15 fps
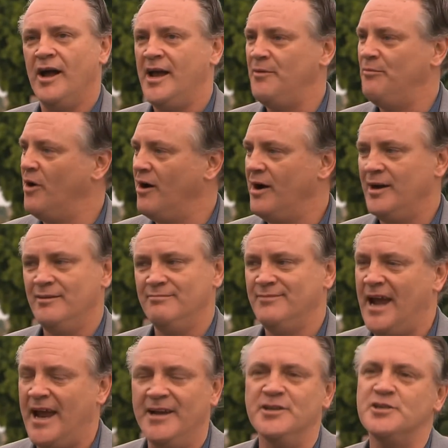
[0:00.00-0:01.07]
I had
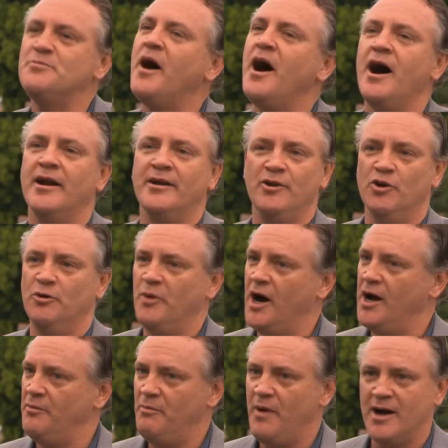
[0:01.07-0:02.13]
my hens party
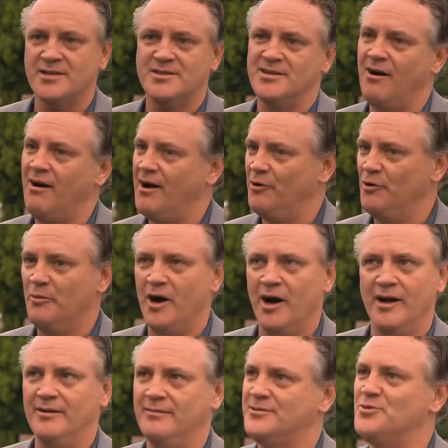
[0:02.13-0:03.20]
or my bucks night or
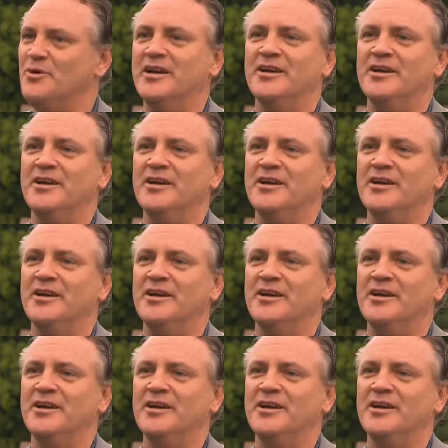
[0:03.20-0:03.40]
my